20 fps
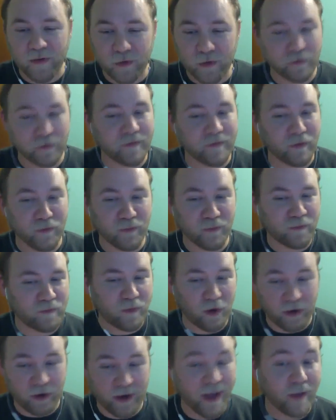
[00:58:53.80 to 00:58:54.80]
of you
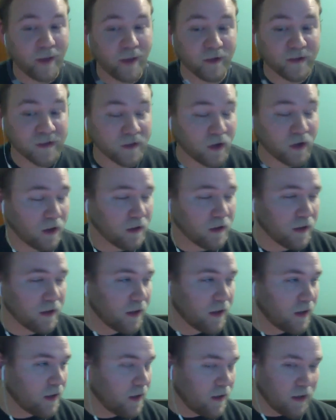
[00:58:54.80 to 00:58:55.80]
are gamers at all.
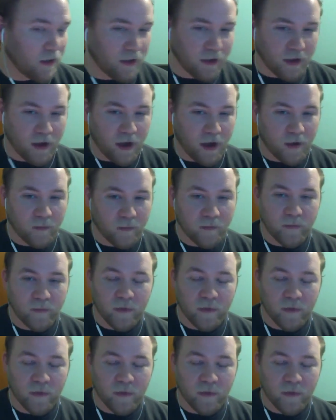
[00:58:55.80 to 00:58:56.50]
Um, no.